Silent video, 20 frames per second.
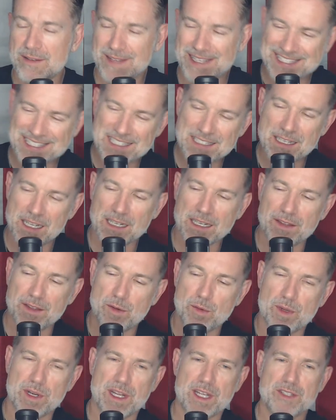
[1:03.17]
They snuck in
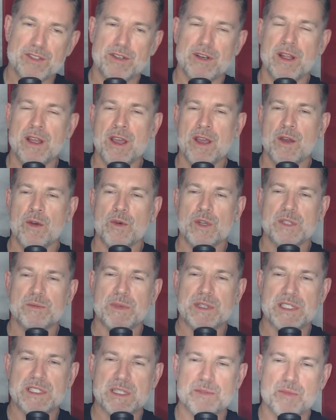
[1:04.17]
the 100, which
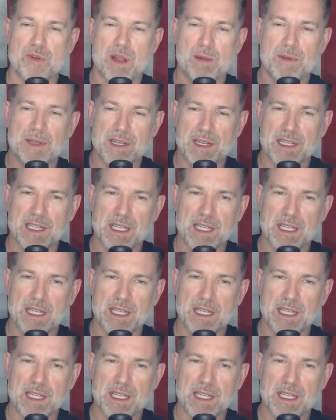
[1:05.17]
means it's probably going to